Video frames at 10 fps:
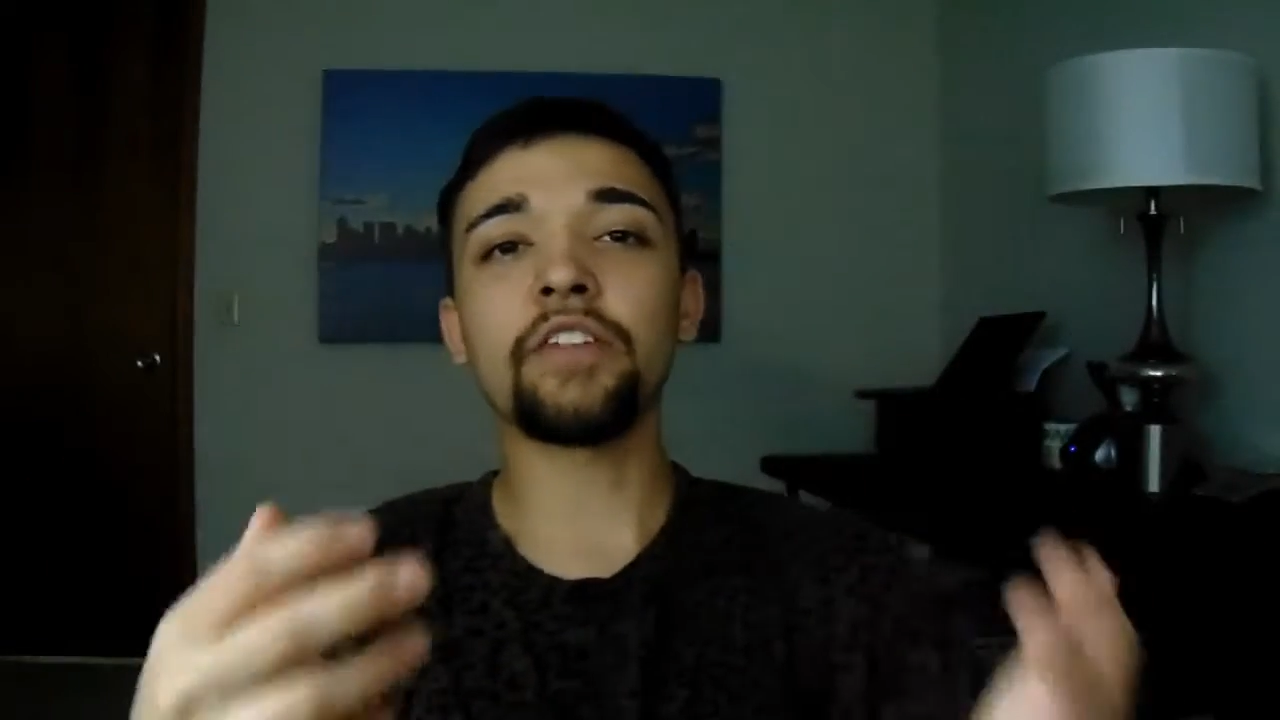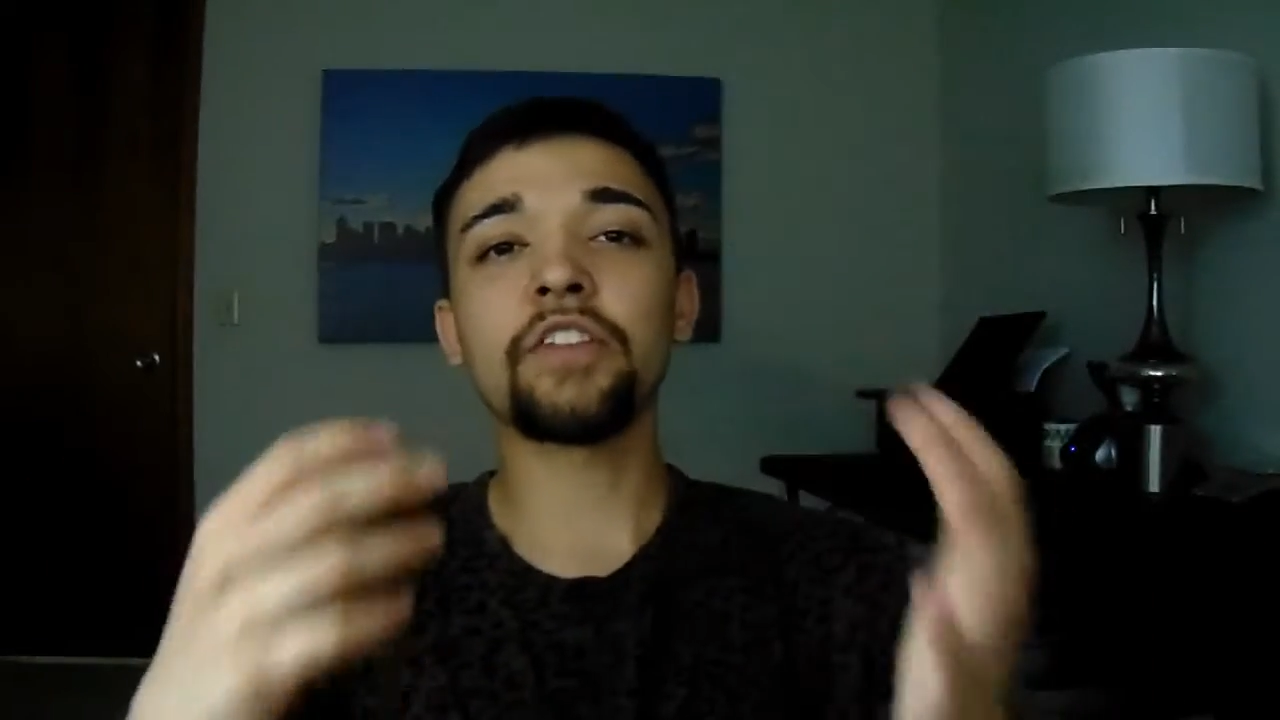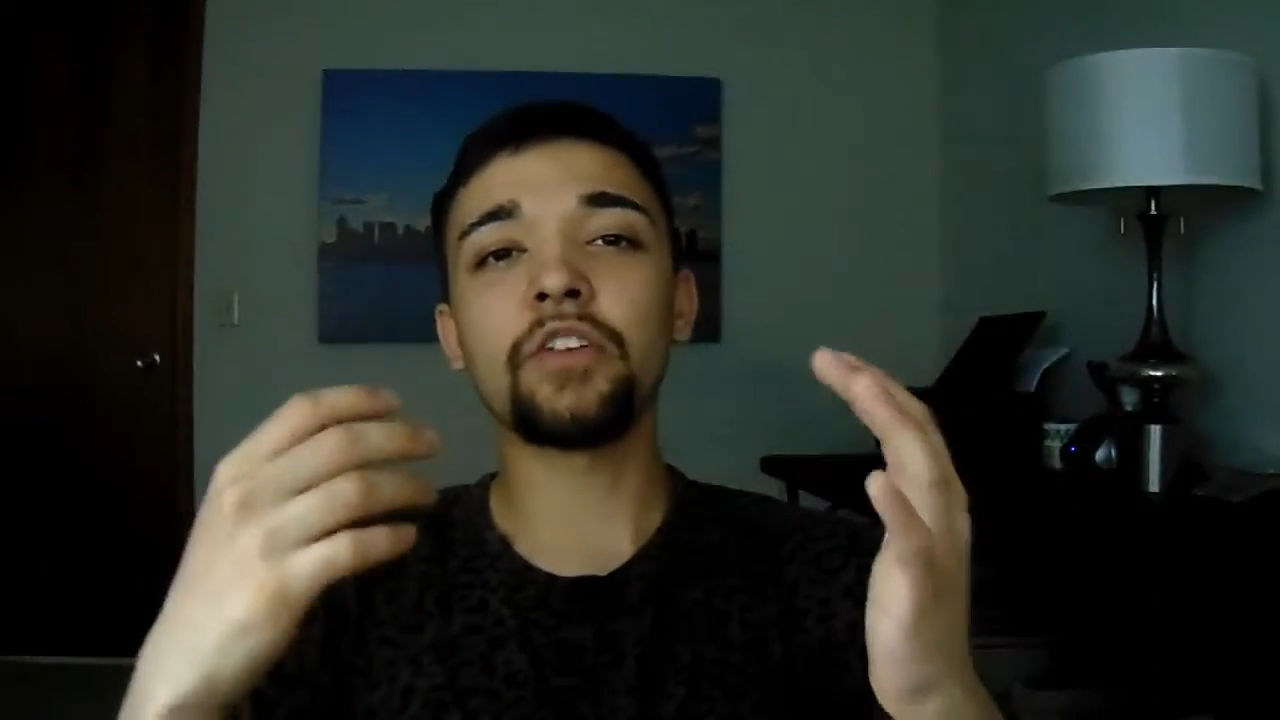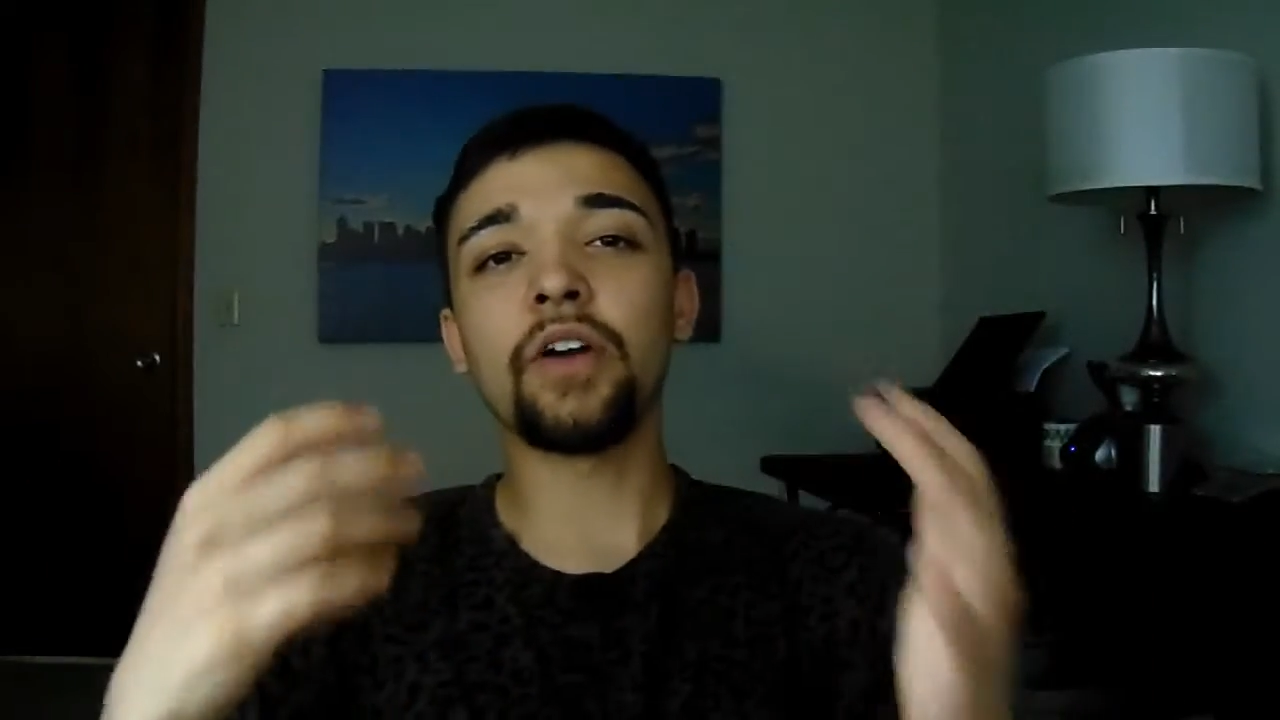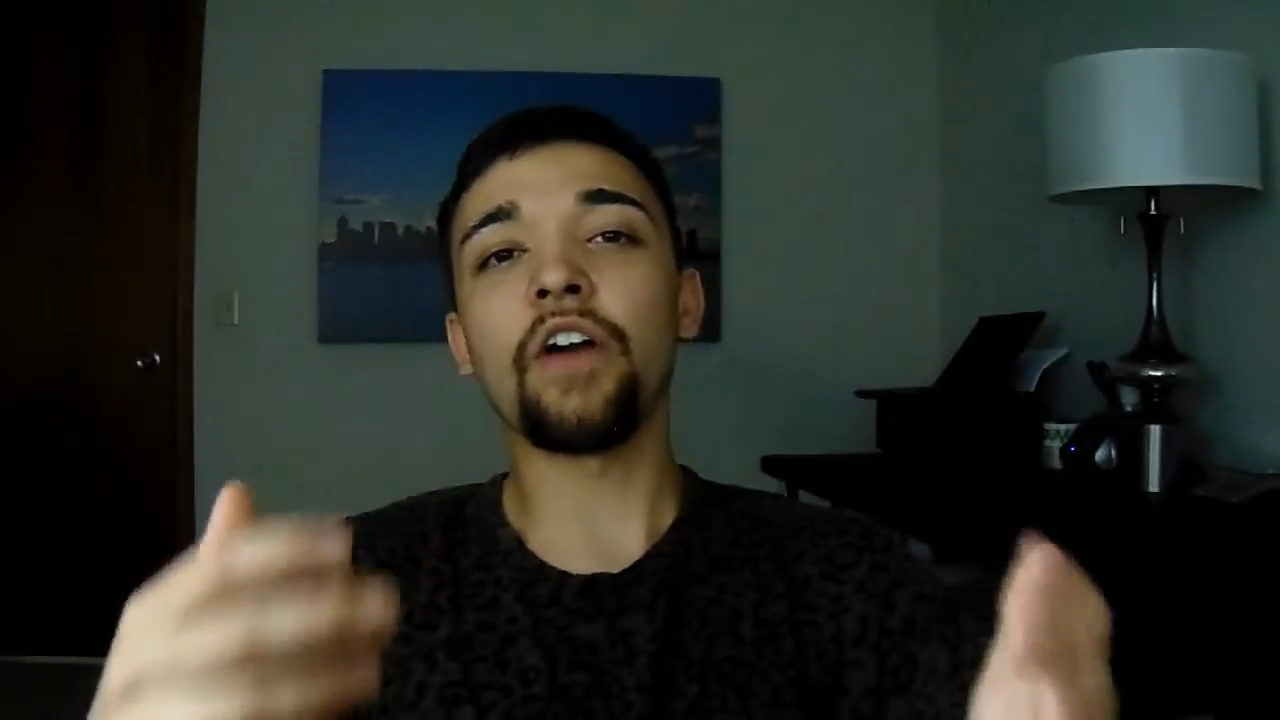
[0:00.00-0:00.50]

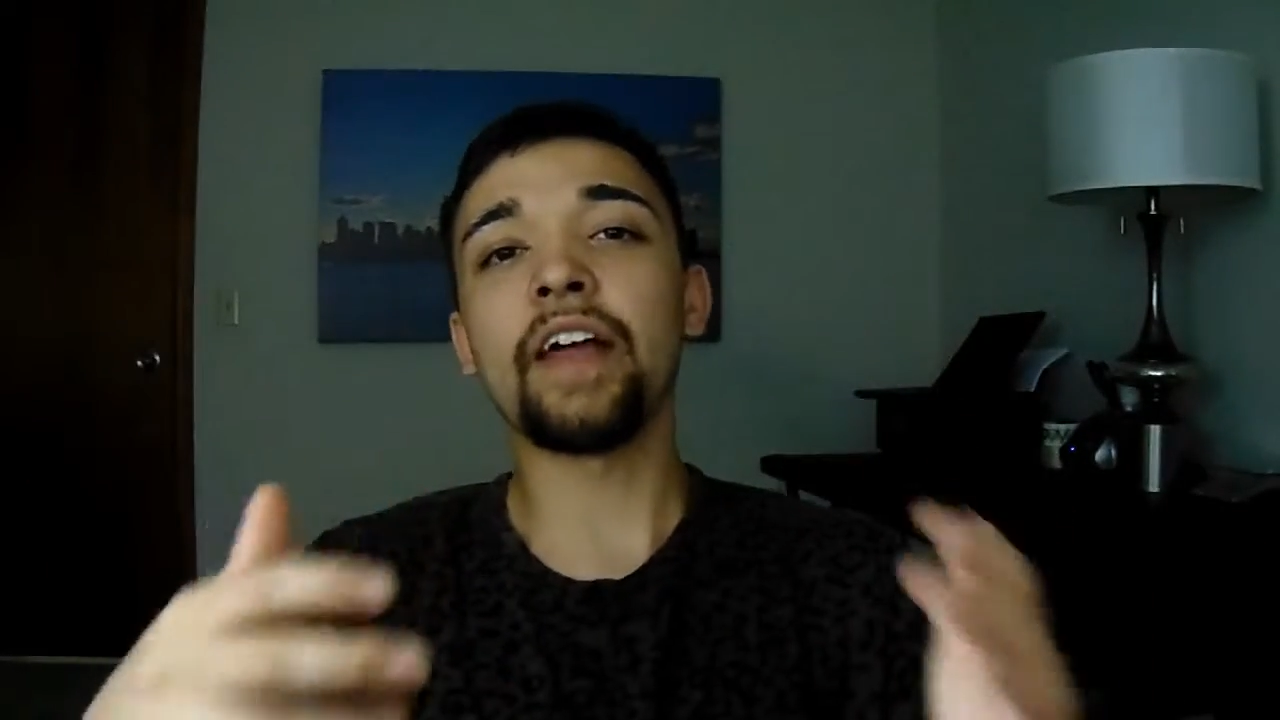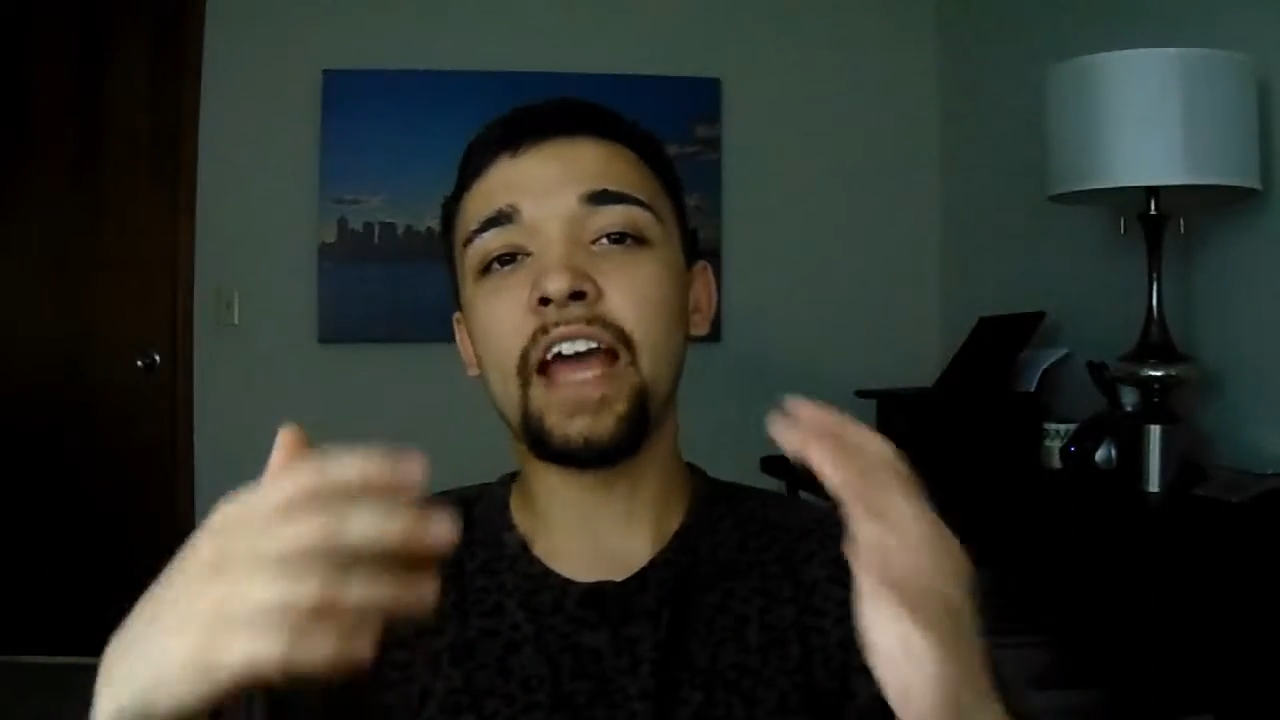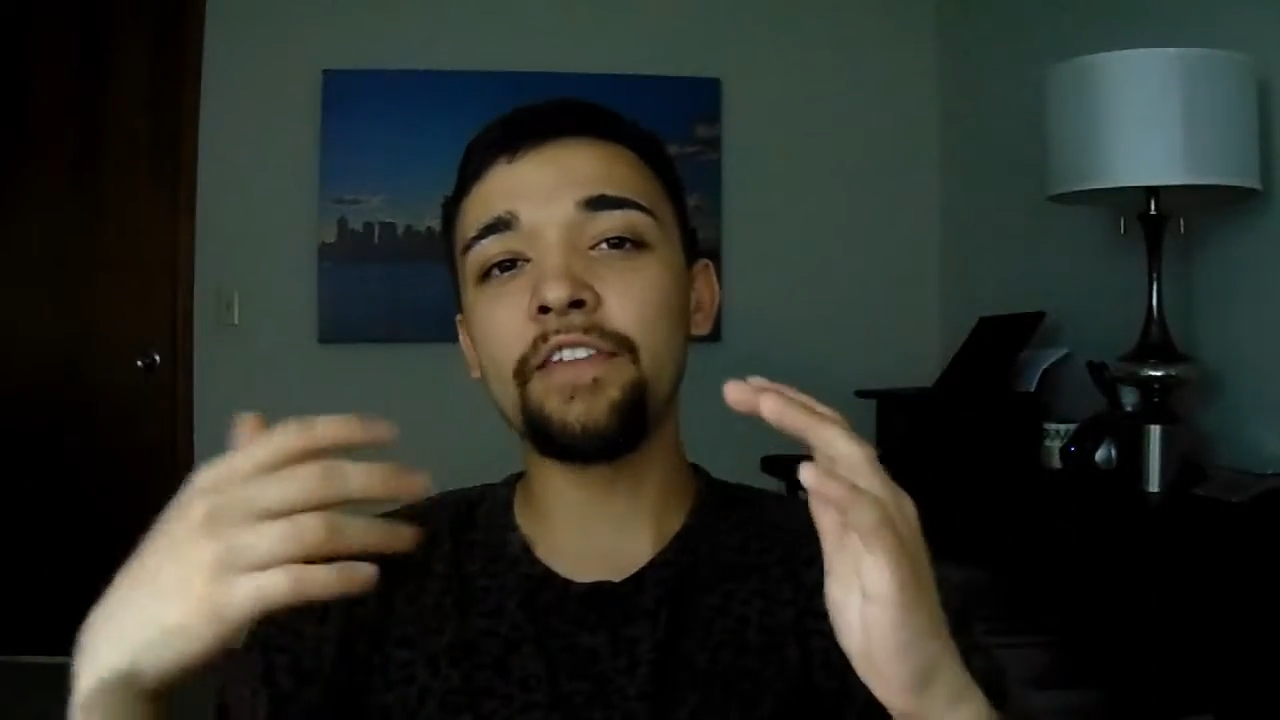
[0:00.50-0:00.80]
because they're doing all that